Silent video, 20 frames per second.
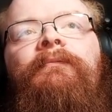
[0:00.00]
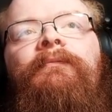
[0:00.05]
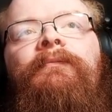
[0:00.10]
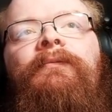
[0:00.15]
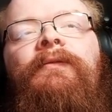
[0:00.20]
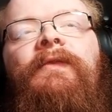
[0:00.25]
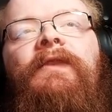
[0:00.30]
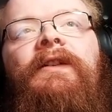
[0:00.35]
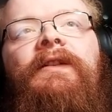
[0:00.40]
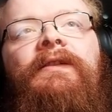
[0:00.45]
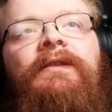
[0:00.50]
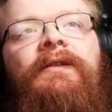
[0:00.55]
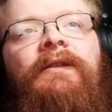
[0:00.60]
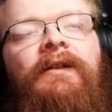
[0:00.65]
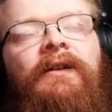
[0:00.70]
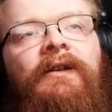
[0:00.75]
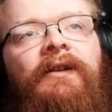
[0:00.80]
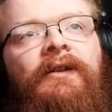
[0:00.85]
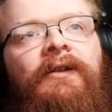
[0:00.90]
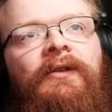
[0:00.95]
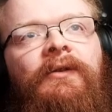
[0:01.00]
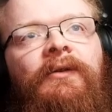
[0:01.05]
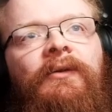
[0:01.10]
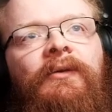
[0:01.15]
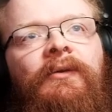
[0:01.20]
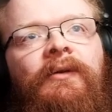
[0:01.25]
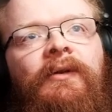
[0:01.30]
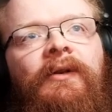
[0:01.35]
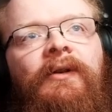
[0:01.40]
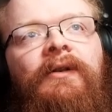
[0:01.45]
This
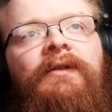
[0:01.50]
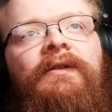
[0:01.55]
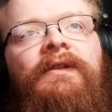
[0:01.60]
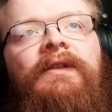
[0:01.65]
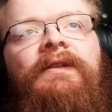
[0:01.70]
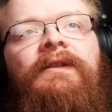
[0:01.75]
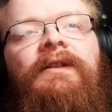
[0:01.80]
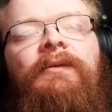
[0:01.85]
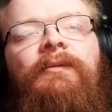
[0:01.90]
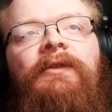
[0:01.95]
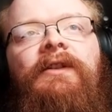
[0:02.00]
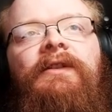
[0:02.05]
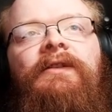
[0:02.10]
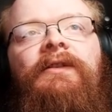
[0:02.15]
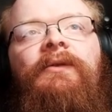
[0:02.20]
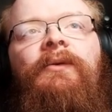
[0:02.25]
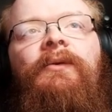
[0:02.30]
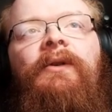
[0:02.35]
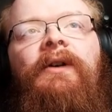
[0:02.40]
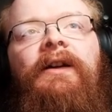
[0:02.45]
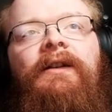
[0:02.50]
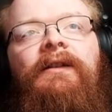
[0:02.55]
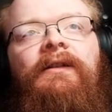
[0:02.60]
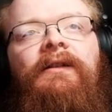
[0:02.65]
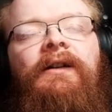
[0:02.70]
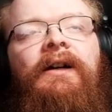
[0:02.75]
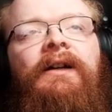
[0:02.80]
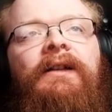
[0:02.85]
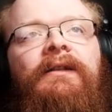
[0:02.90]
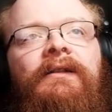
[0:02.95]
hurts his liberties quite a
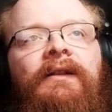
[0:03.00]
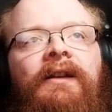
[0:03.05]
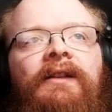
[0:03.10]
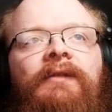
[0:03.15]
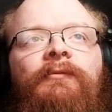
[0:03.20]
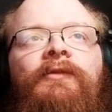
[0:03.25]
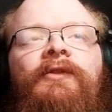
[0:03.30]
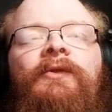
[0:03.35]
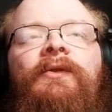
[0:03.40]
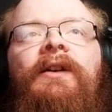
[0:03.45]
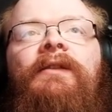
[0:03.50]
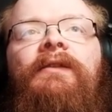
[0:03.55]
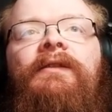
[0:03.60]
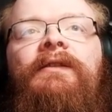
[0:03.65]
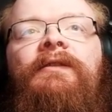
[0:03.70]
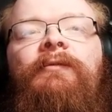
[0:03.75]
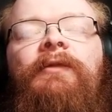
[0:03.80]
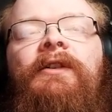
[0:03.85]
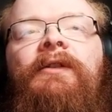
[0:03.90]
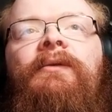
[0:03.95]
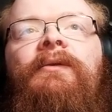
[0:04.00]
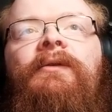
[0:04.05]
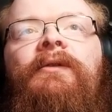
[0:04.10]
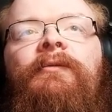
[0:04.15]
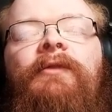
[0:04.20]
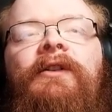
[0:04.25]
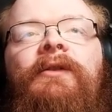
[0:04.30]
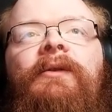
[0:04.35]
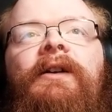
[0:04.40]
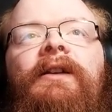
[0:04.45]
lot and strengthens my corner
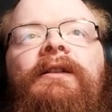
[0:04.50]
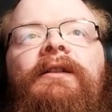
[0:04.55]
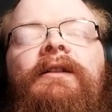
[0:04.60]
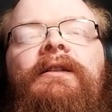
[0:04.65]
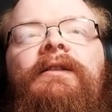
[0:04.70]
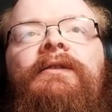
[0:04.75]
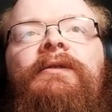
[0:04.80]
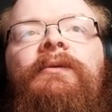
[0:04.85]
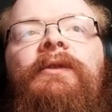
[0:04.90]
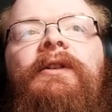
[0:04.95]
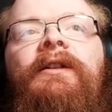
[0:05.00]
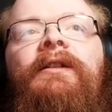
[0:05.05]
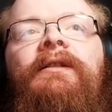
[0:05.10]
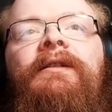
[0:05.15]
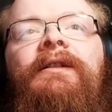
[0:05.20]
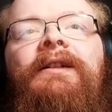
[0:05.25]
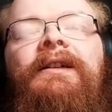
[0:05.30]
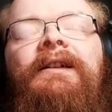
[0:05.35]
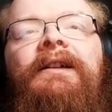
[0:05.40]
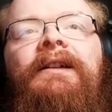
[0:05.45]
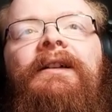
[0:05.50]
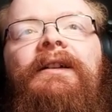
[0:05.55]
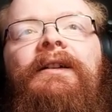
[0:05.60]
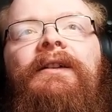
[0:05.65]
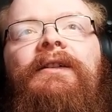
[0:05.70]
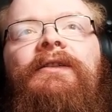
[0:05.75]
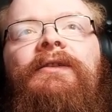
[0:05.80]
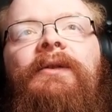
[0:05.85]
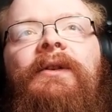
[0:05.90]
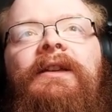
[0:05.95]
by quite a lot as well.
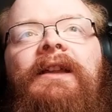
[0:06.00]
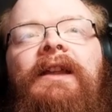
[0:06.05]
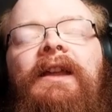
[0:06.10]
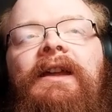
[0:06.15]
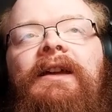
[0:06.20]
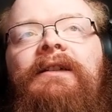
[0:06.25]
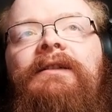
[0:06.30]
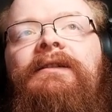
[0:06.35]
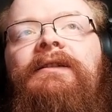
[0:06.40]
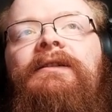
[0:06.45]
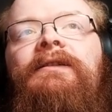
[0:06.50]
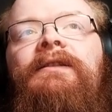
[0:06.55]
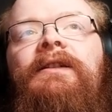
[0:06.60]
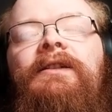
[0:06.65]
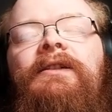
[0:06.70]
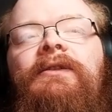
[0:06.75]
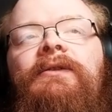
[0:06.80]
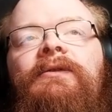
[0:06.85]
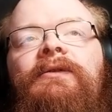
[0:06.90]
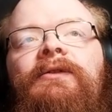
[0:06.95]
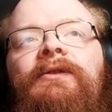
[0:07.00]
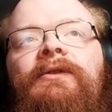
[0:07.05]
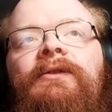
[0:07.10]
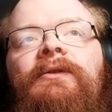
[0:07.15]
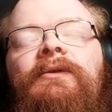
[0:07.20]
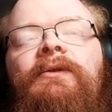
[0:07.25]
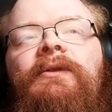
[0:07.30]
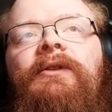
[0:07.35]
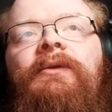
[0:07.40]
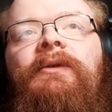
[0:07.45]
So I can continue
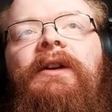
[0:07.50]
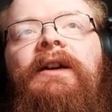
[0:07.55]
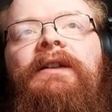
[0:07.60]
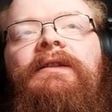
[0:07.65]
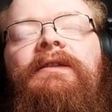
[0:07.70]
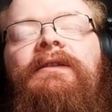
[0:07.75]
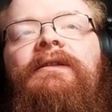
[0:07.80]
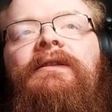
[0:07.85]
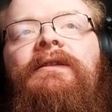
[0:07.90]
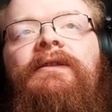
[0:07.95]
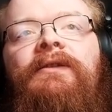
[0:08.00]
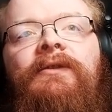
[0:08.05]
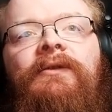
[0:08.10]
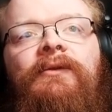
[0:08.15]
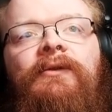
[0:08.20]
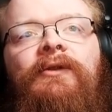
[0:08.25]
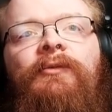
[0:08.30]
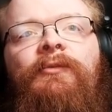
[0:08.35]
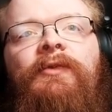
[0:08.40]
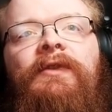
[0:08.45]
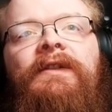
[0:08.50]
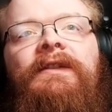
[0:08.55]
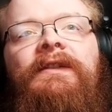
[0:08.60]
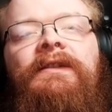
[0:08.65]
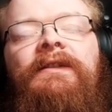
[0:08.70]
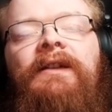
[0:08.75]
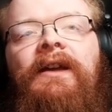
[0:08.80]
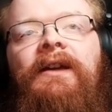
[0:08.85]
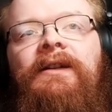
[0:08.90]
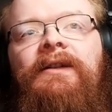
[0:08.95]
to harass this group
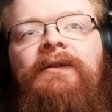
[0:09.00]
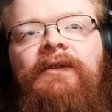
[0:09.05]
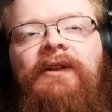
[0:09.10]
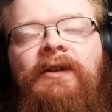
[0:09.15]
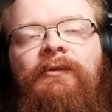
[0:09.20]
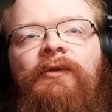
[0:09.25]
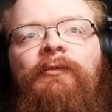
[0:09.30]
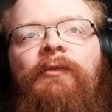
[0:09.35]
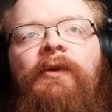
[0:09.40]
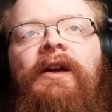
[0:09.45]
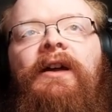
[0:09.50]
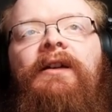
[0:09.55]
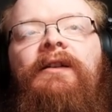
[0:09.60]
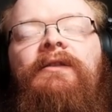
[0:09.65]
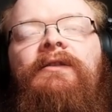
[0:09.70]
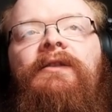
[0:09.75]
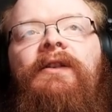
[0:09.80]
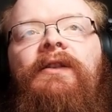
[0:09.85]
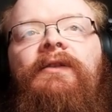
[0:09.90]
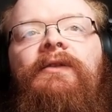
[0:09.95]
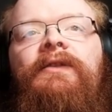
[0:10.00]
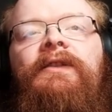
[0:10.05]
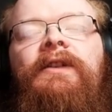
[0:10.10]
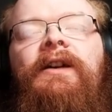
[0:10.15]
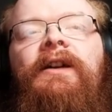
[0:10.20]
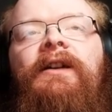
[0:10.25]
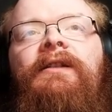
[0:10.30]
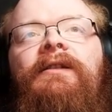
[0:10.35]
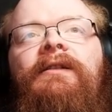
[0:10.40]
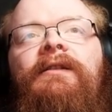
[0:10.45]
instead of coming back to the other side.